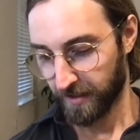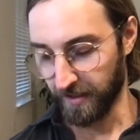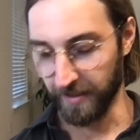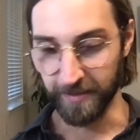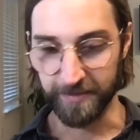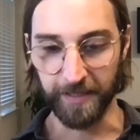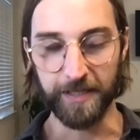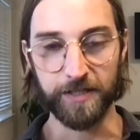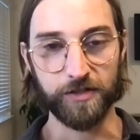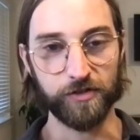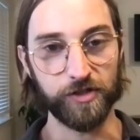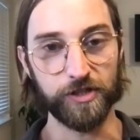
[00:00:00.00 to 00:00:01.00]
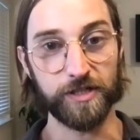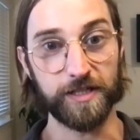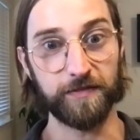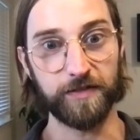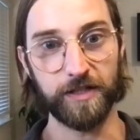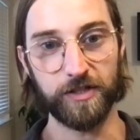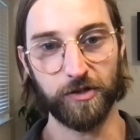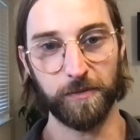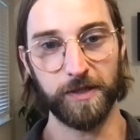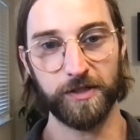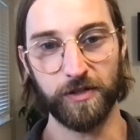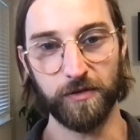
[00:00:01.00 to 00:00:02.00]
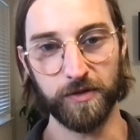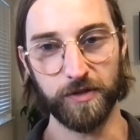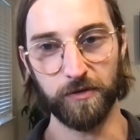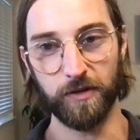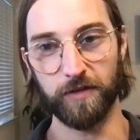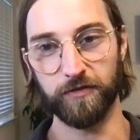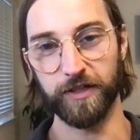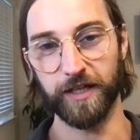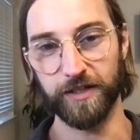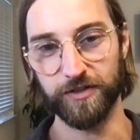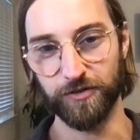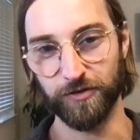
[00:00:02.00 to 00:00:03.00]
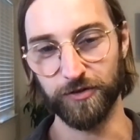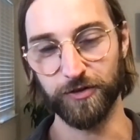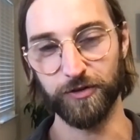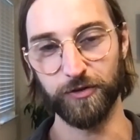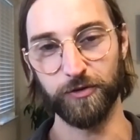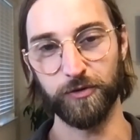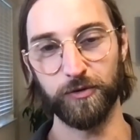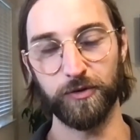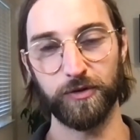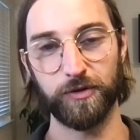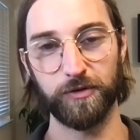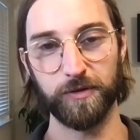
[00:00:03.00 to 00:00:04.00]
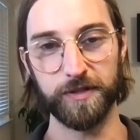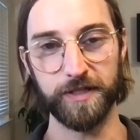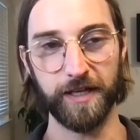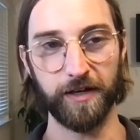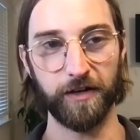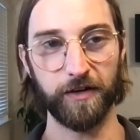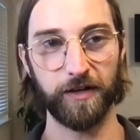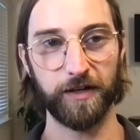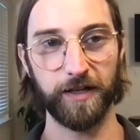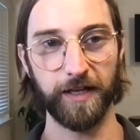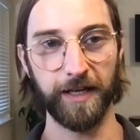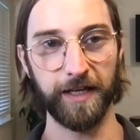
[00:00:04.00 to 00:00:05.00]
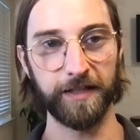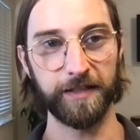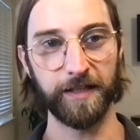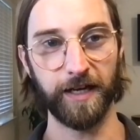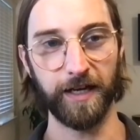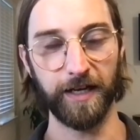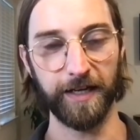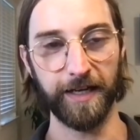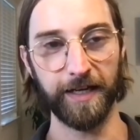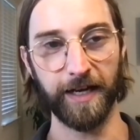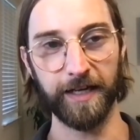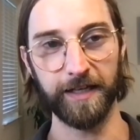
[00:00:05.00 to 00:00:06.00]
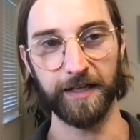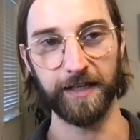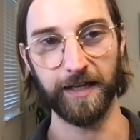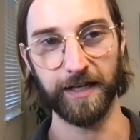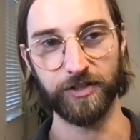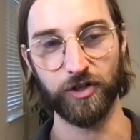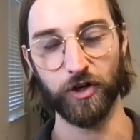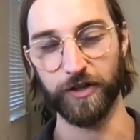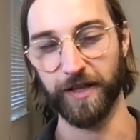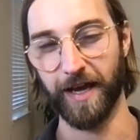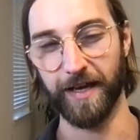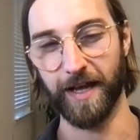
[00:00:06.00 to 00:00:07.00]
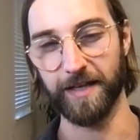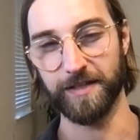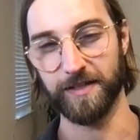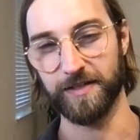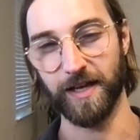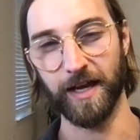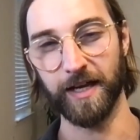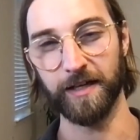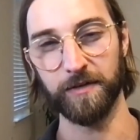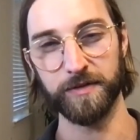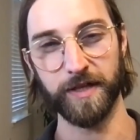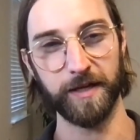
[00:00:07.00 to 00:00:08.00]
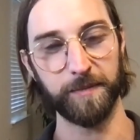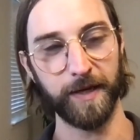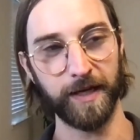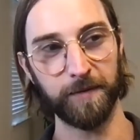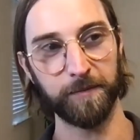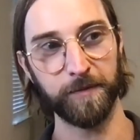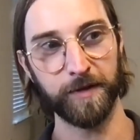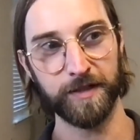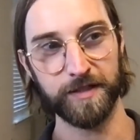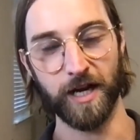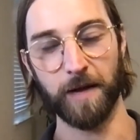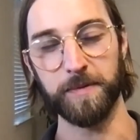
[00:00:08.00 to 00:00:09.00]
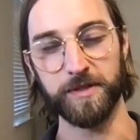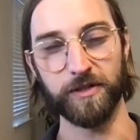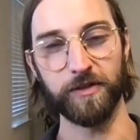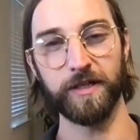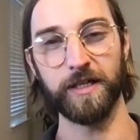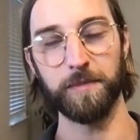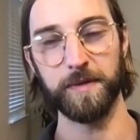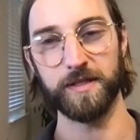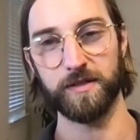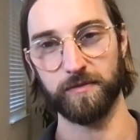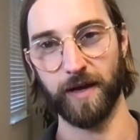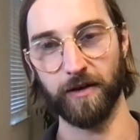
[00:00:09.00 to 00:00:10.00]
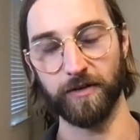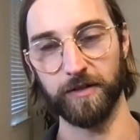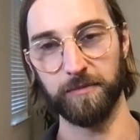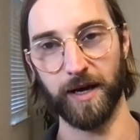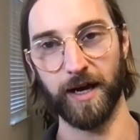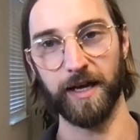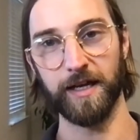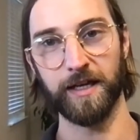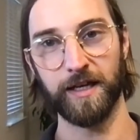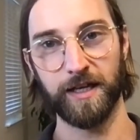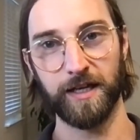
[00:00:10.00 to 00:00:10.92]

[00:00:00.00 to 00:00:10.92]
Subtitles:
in a ticket, so she just gifted it to me. She was a lovely angel who was there, and again, I took that as a sign. I was like, man, it's an opportunity to be surrounded by